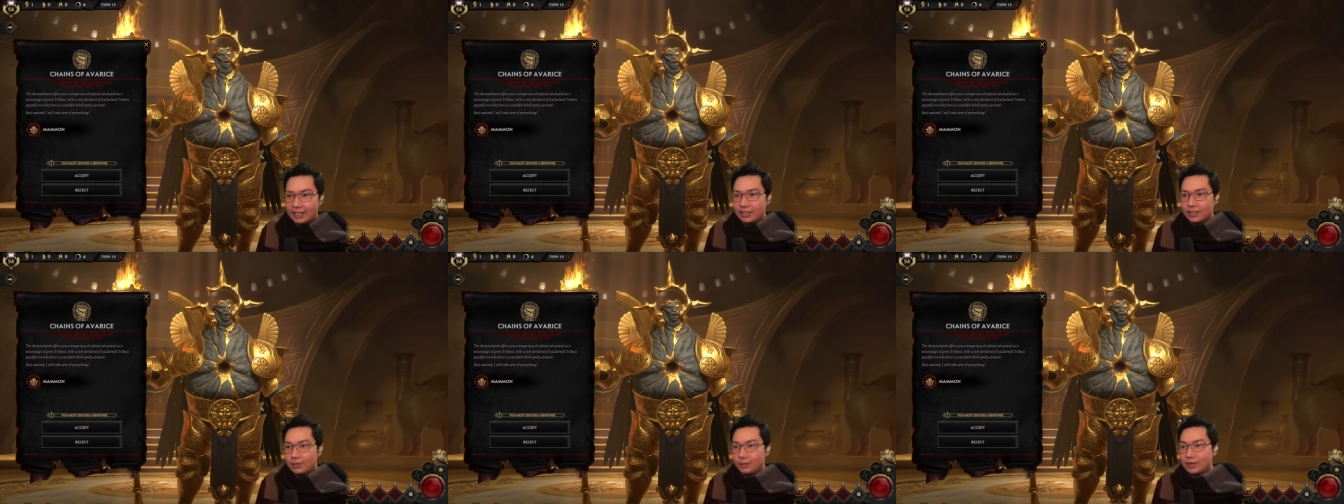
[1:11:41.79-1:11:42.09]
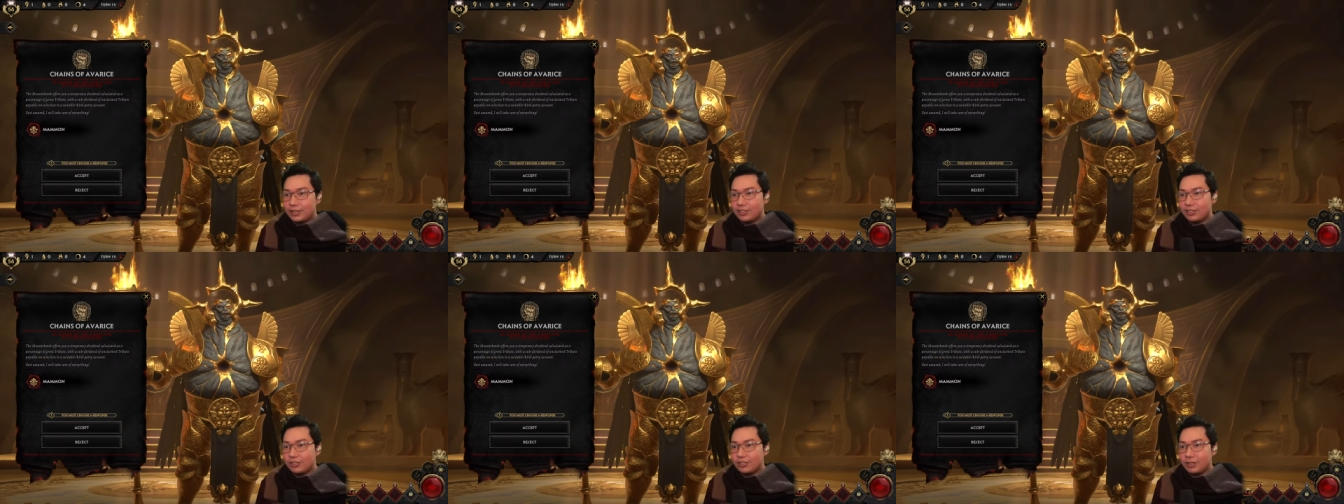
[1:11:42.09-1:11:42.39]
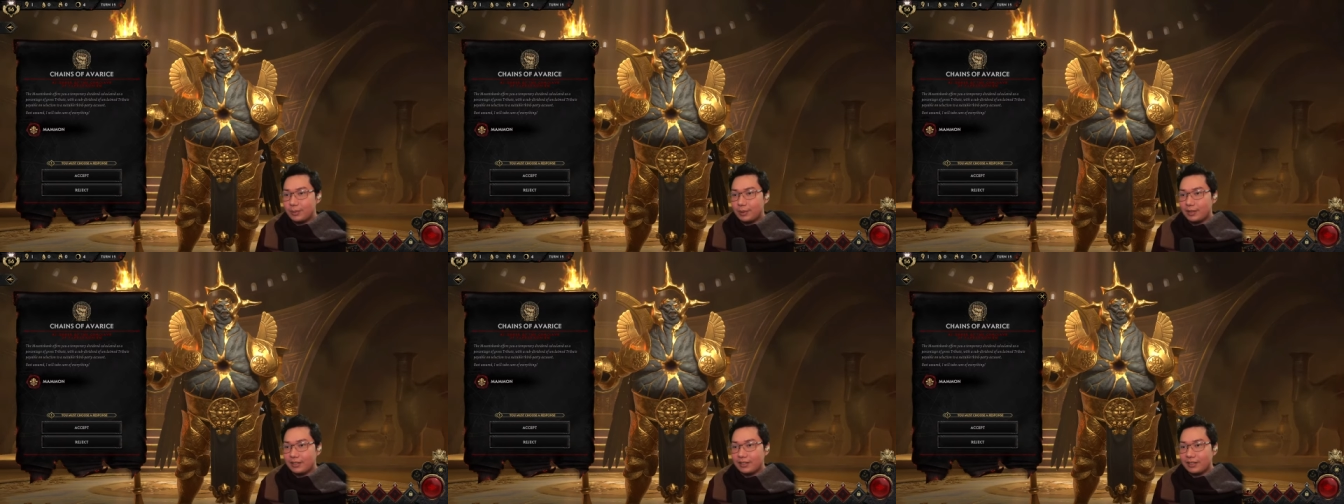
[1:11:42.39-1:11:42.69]
to a
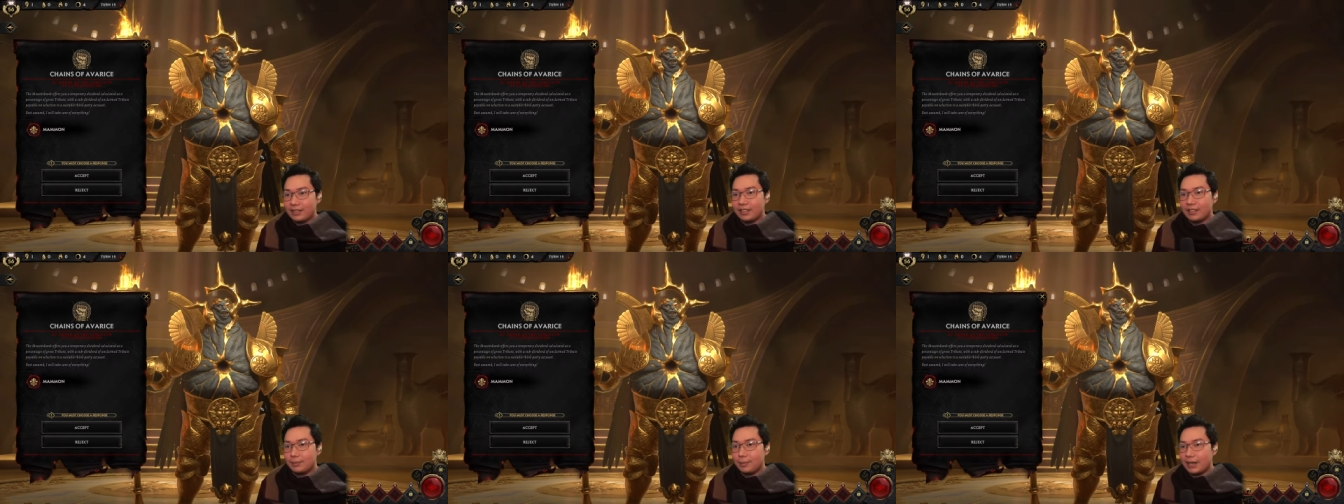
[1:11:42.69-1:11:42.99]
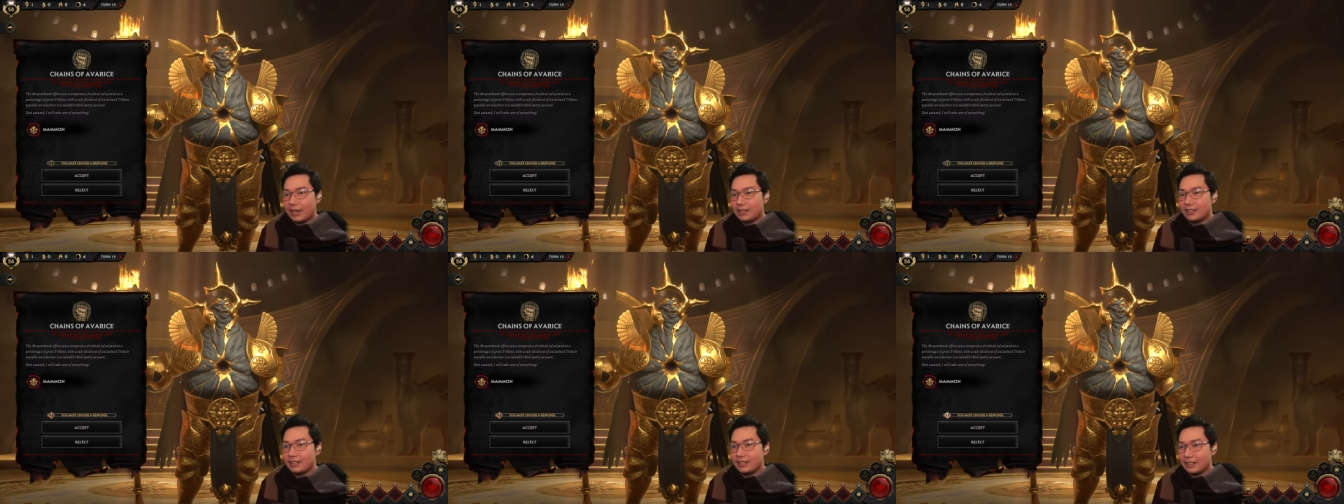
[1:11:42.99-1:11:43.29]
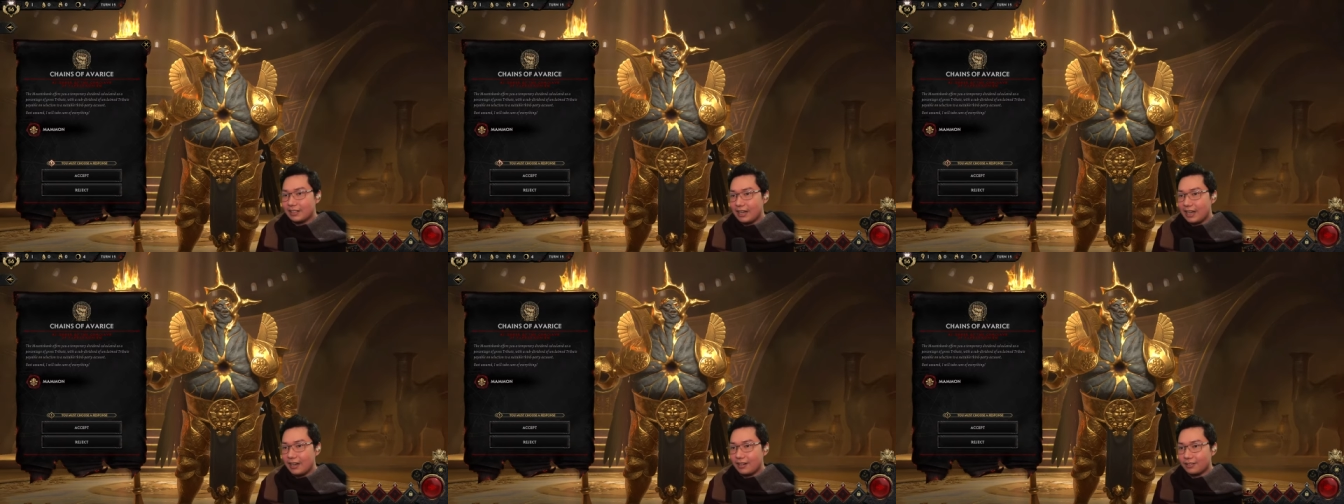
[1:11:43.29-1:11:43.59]
suitable third-party
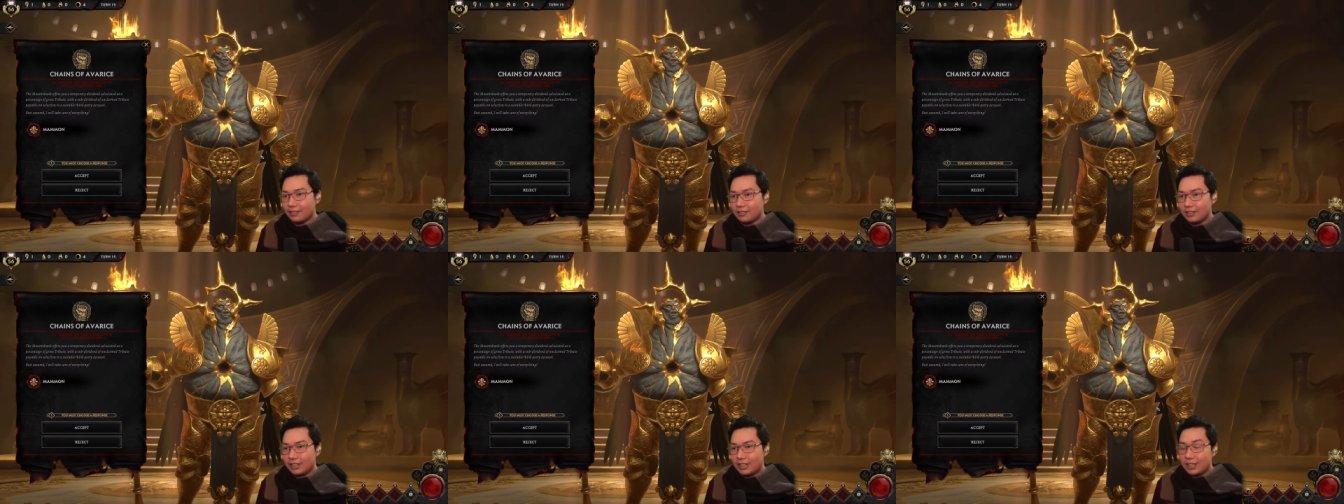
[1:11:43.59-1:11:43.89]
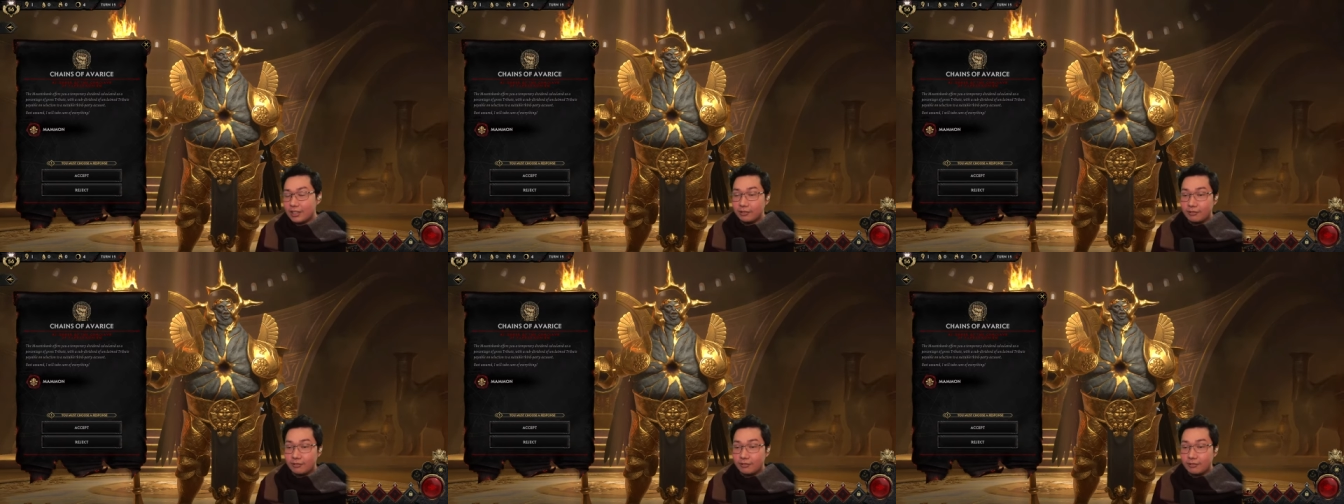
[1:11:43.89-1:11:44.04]
account.